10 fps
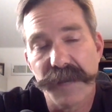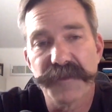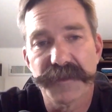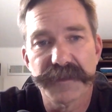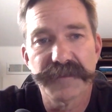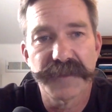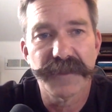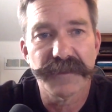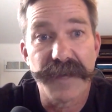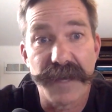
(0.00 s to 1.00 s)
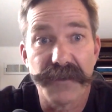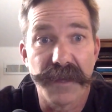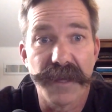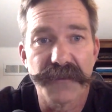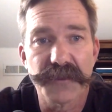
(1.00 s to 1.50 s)
happen to have a
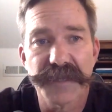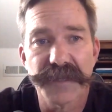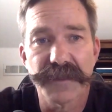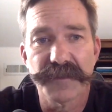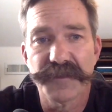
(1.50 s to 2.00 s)
lot of them here.